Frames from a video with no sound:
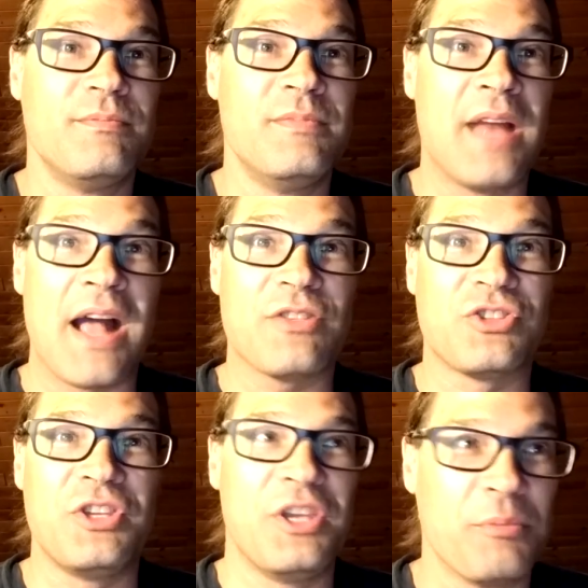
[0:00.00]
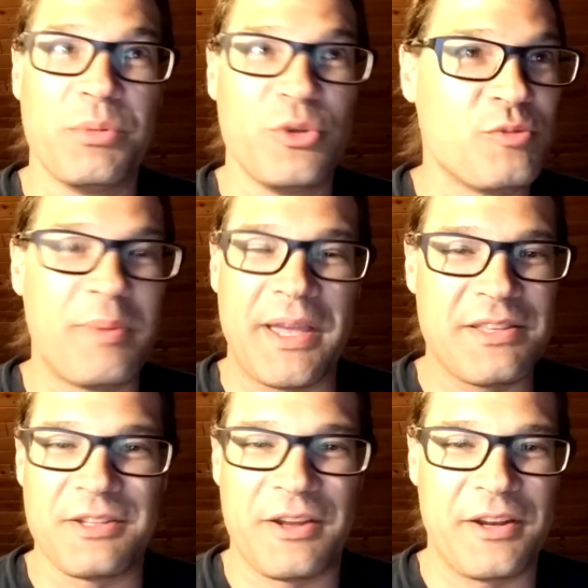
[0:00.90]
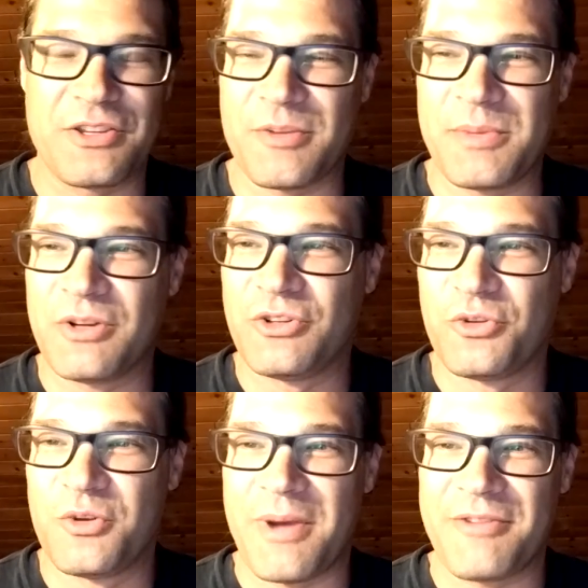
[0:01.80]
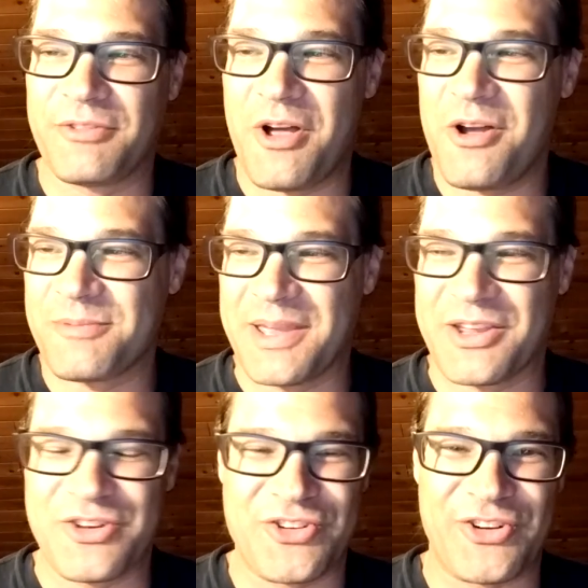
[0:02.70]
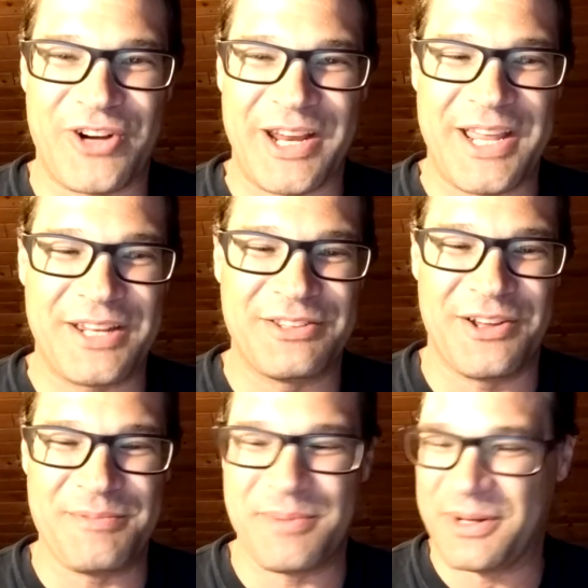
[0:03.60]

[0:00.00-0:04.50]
not seeing a blues band tonight because I'm here doing my vlog, making sure I get it done.